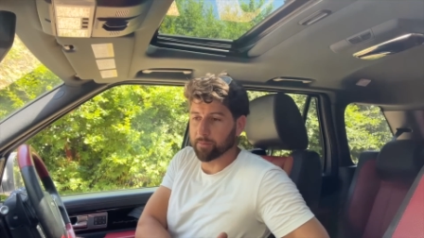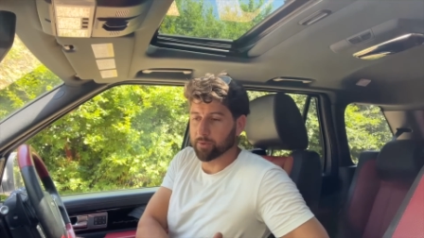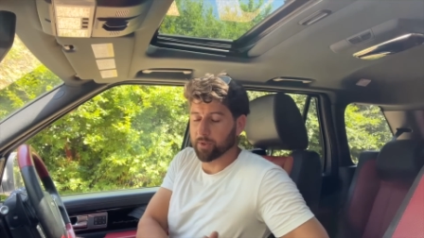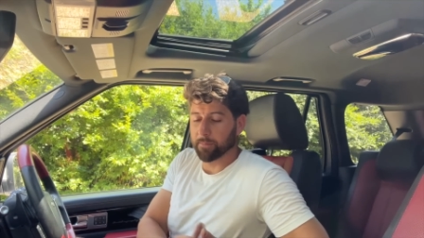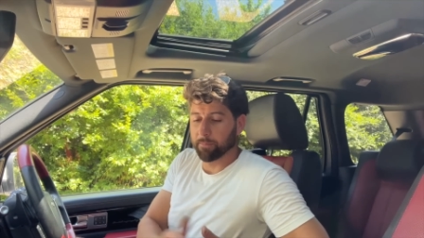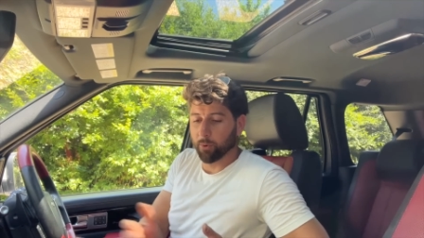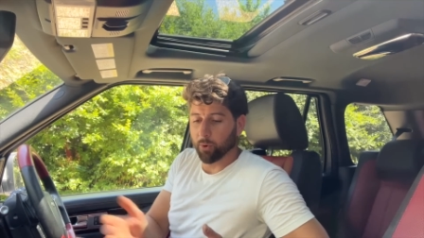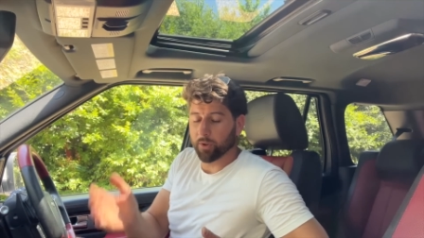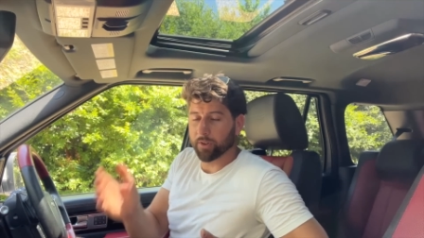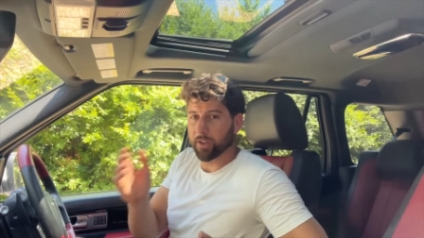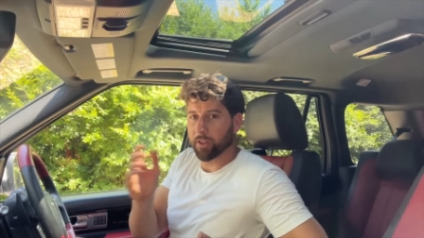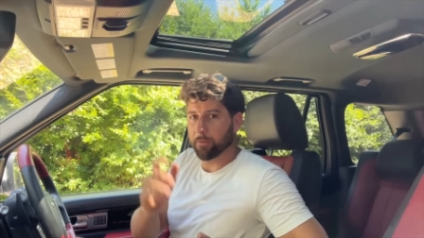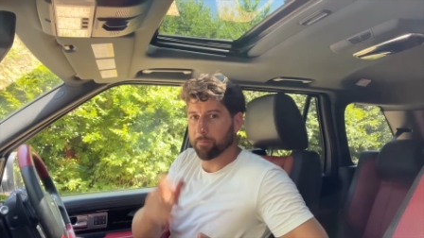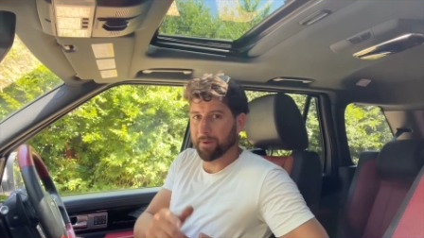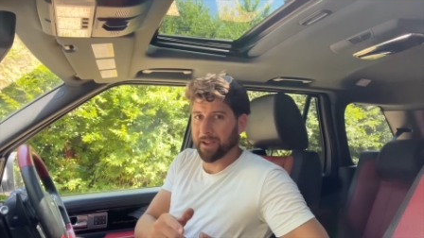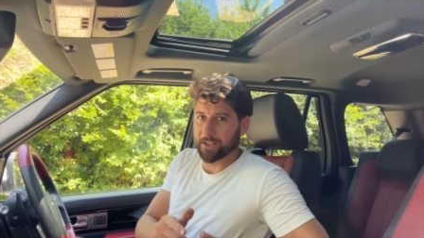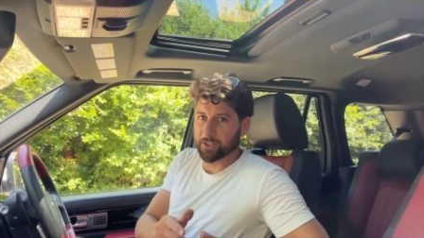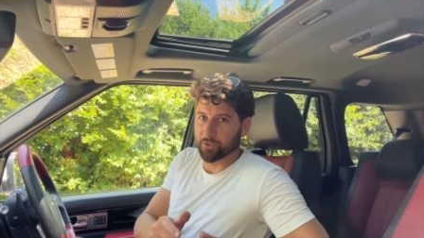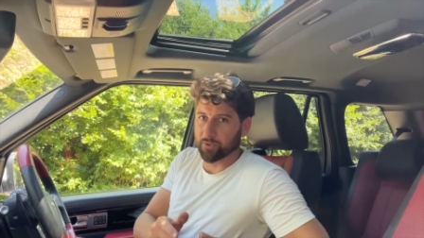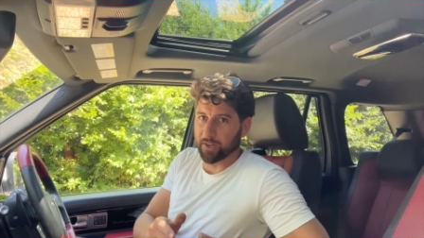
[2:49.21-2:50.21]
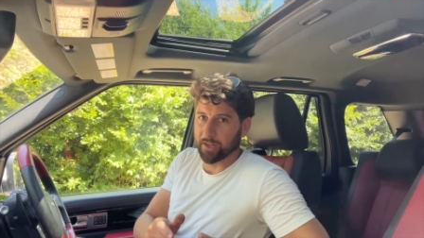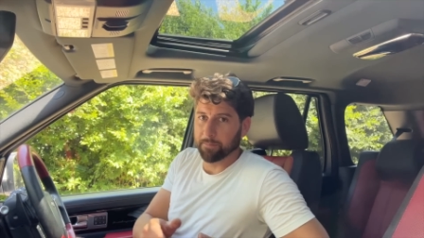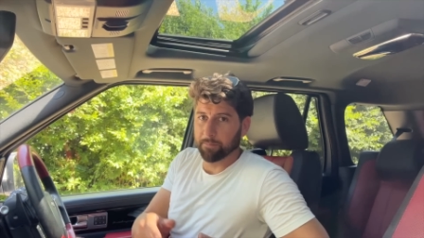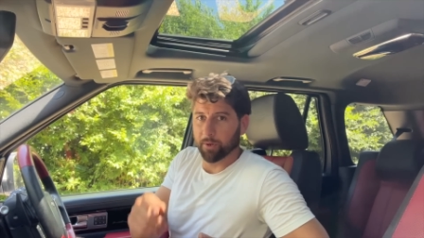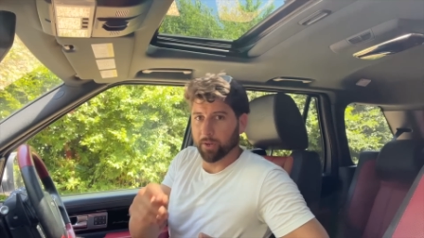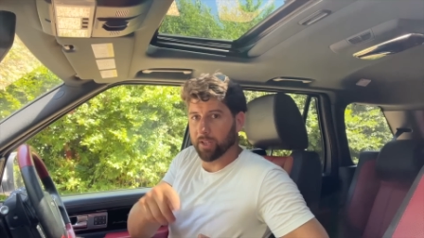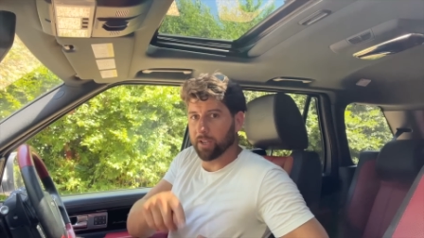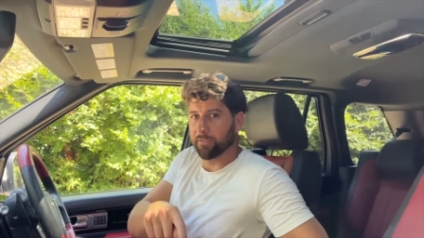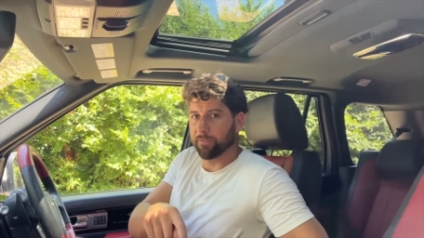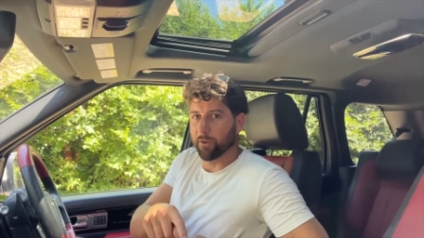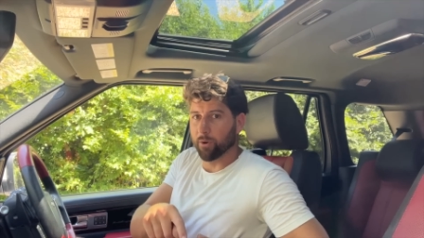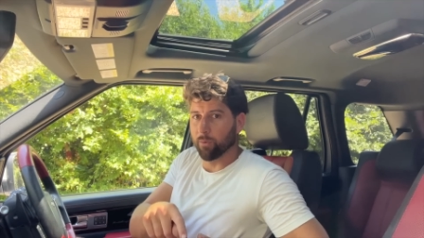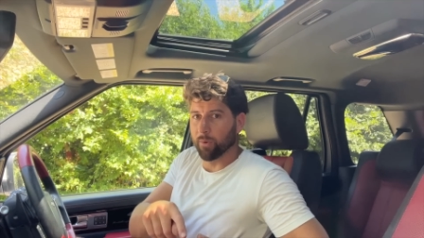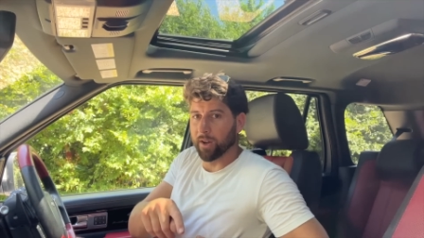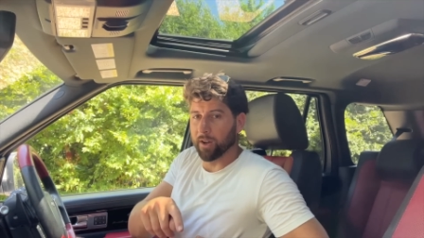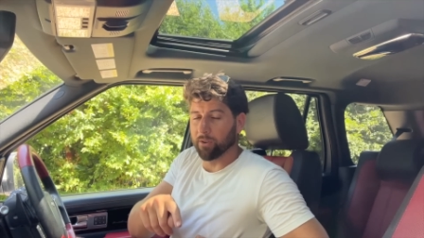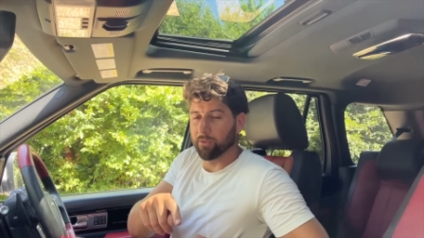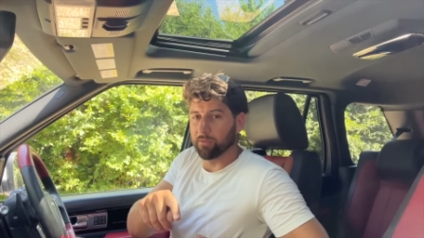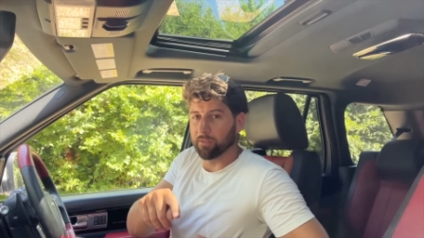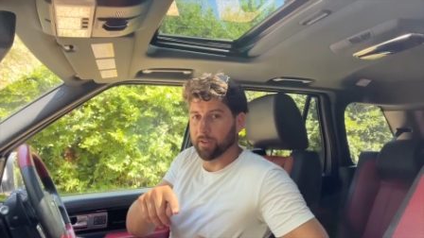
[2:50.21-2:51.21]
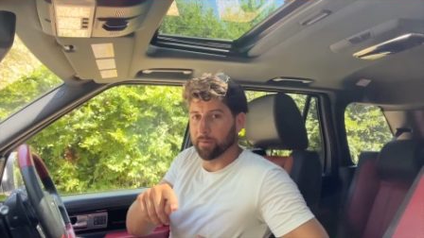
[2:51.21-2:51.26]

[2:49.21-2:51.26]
So he bought another battery, put it in the footwell,